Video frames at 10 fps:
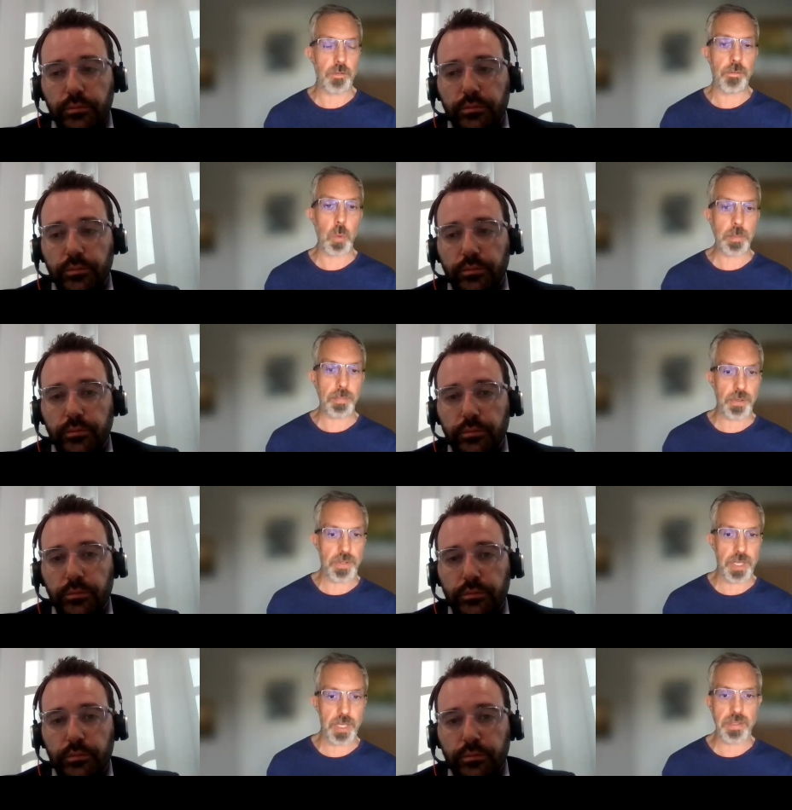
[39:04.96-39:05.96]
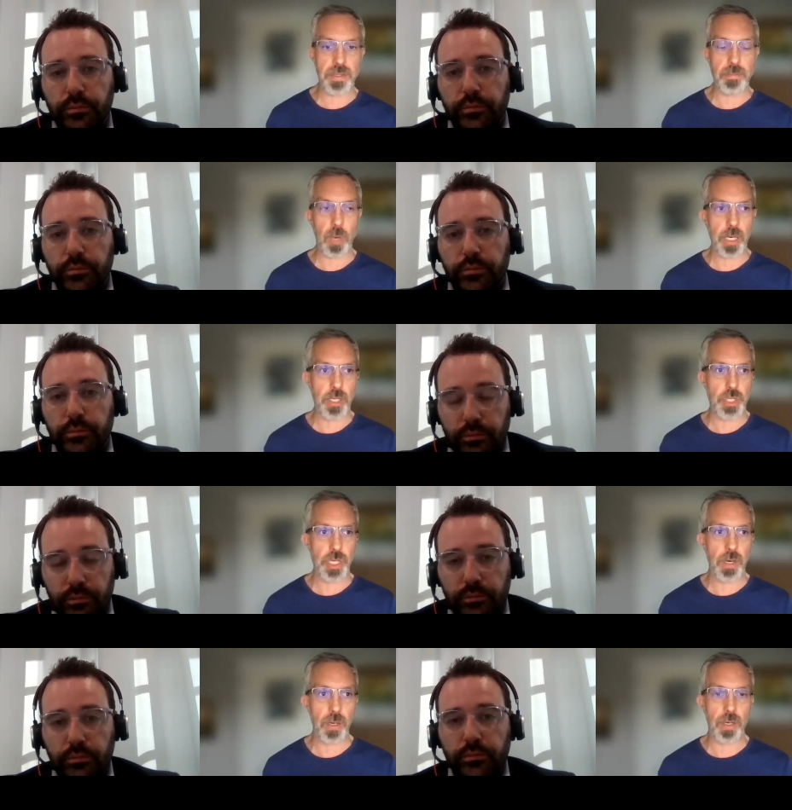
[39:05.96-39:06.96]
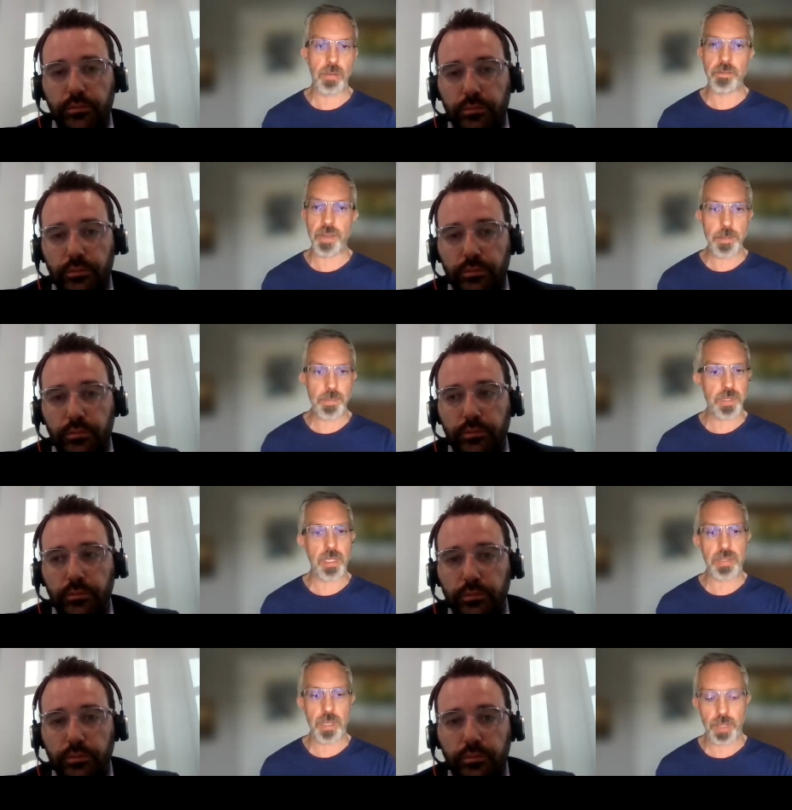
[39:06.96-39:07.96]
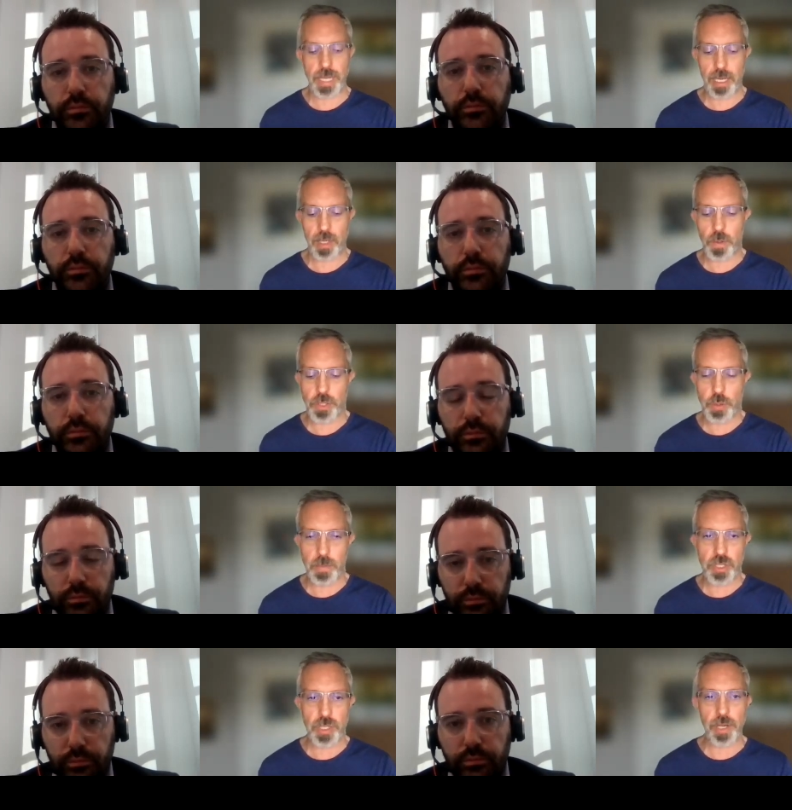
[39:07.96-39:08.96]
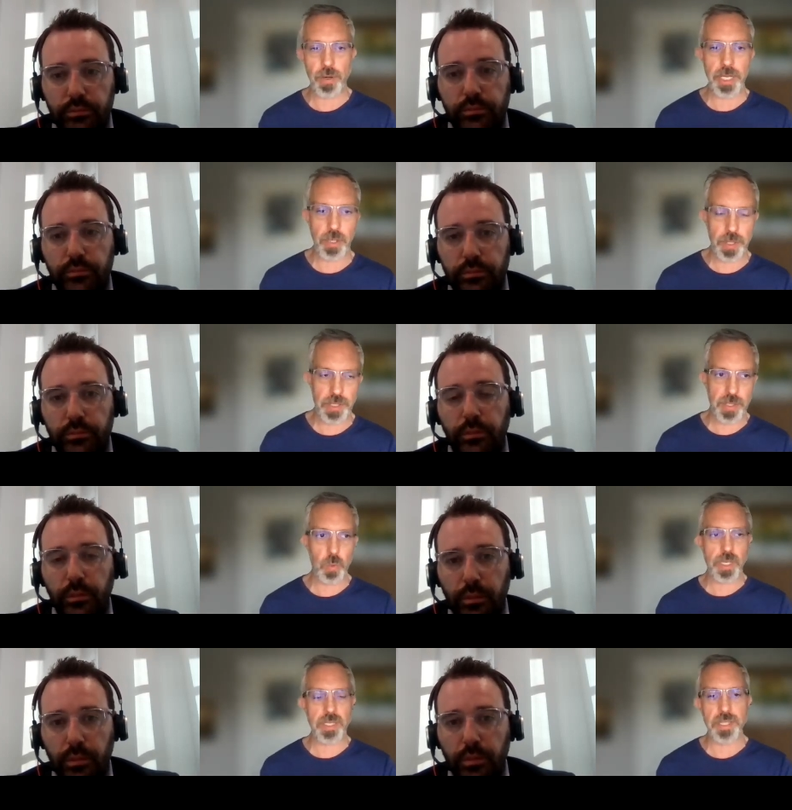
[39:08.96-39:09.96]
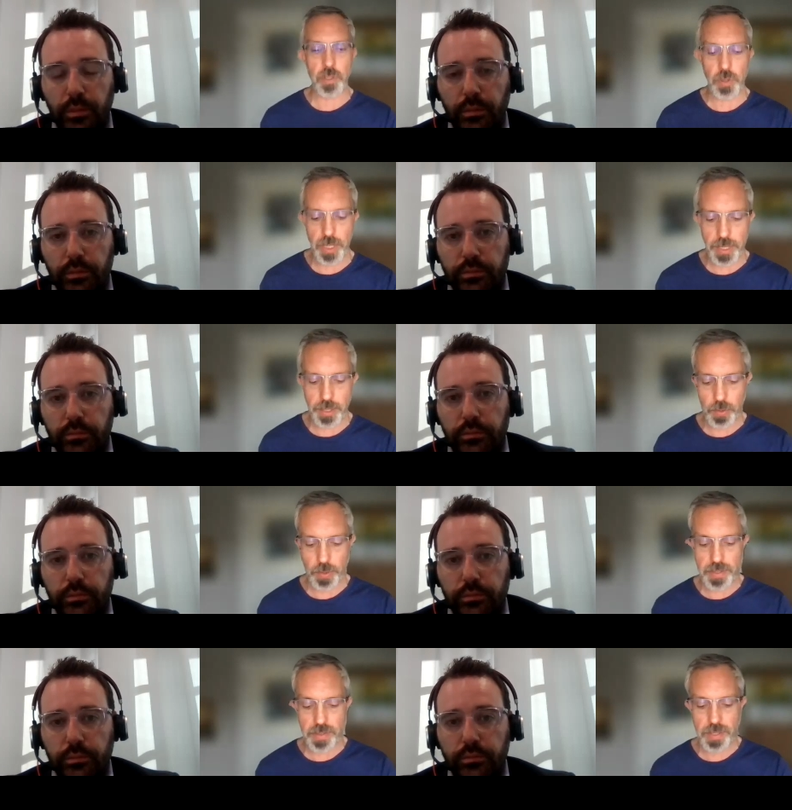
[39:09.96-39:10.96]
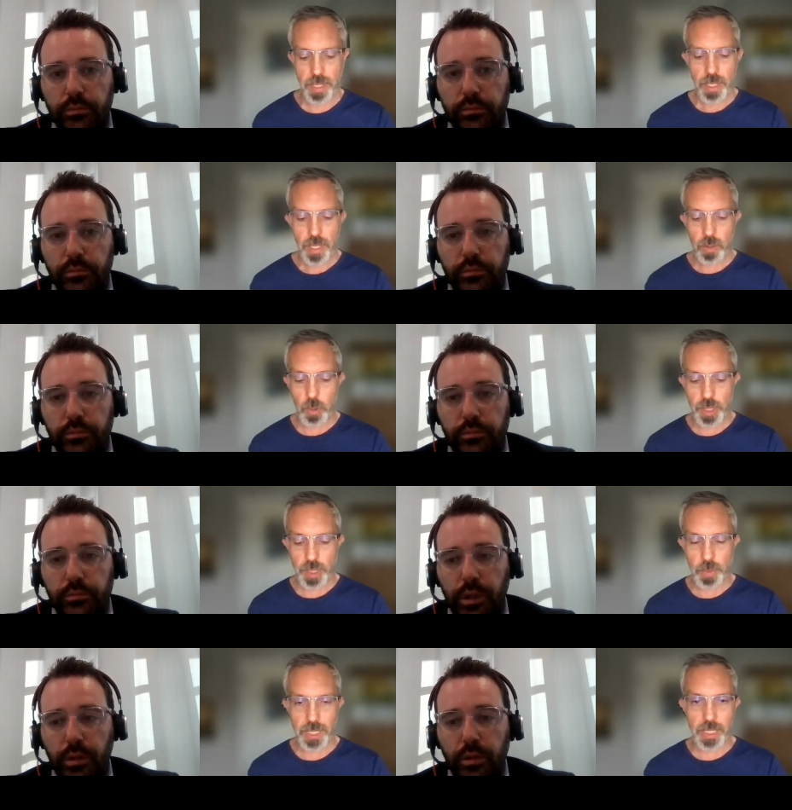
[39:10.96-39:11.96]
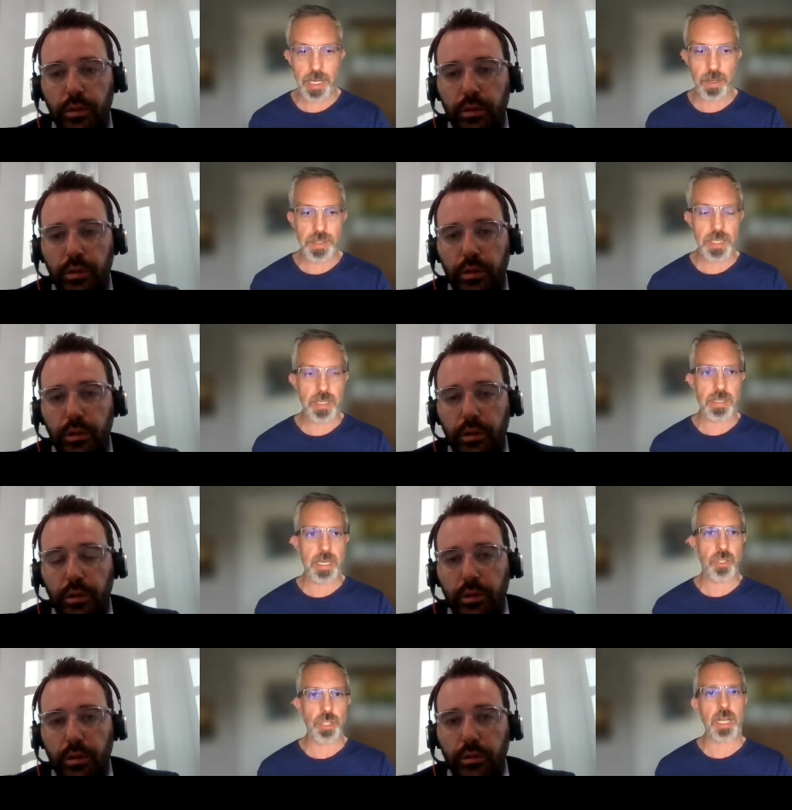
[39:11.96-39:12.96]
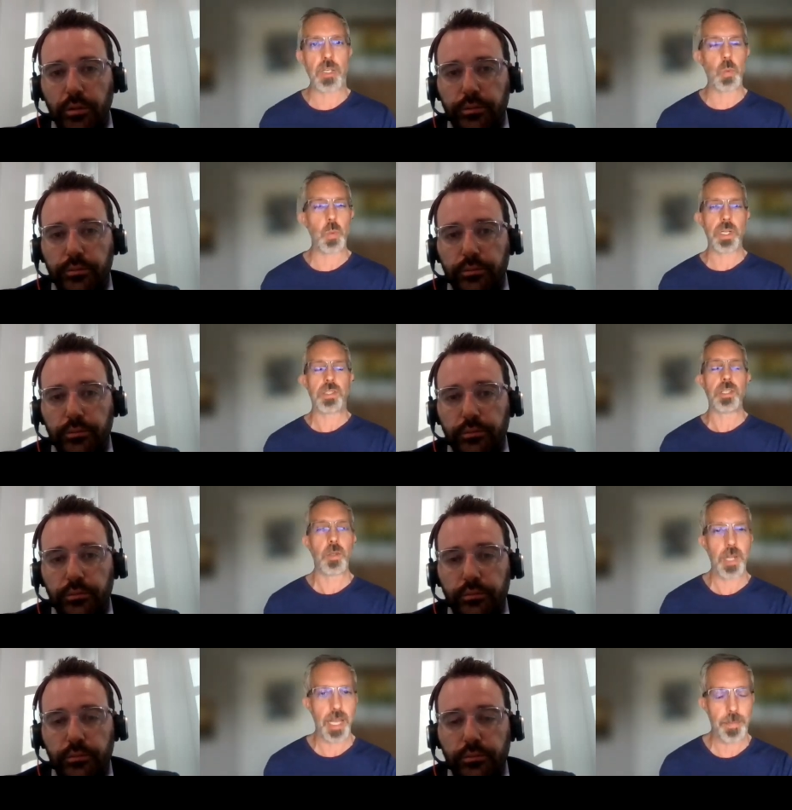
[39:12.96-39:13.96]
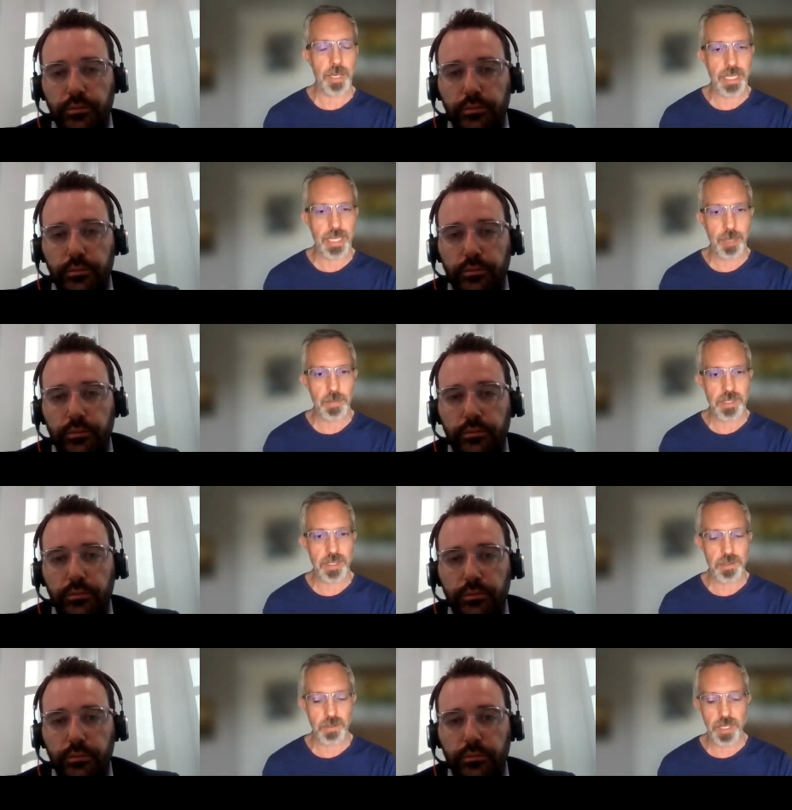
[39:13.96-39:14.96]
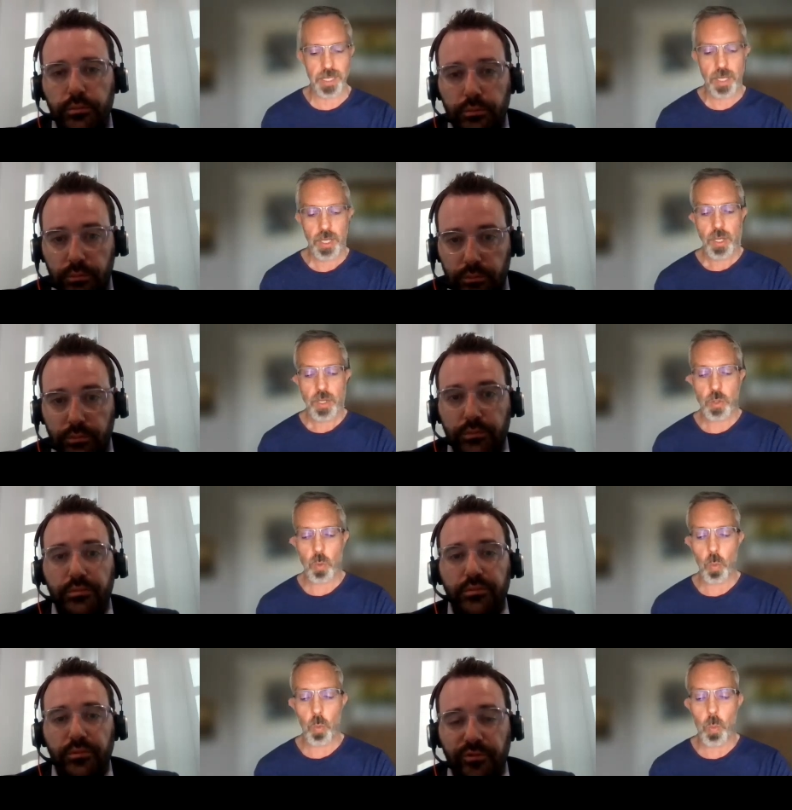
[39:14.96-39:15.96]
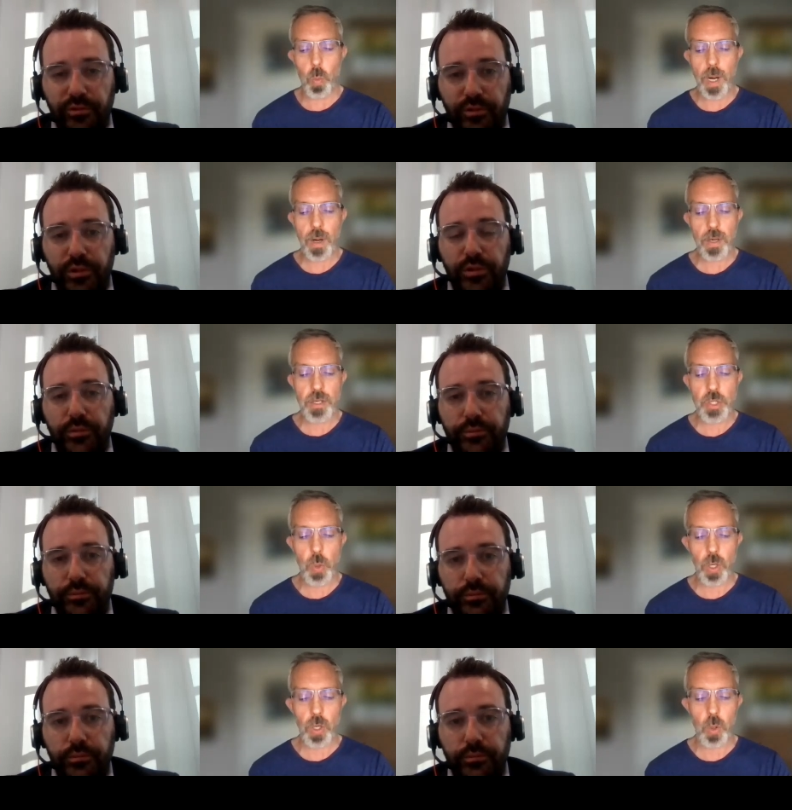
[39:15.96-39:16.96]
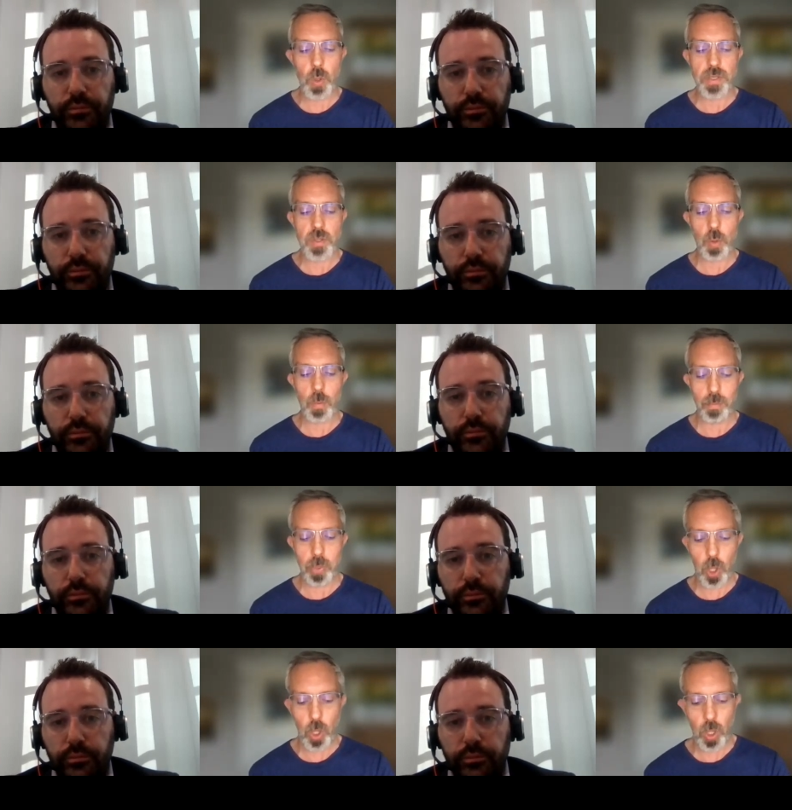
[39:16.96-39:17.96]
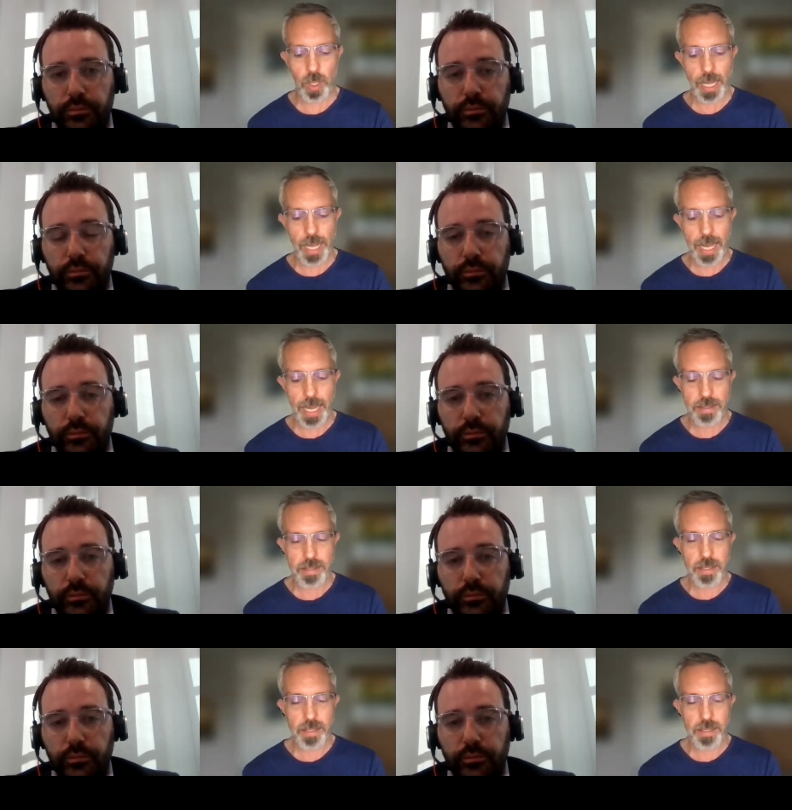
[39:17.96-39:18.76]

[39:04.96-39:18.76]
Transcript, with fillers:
Speaker 1: forty percent market share, and vapes and these other categories you mentioned that are increasing will continue to increase. The only thing that we can guarantee is that change will continue to happen in the cannabis industry. So where is your crystal ball at?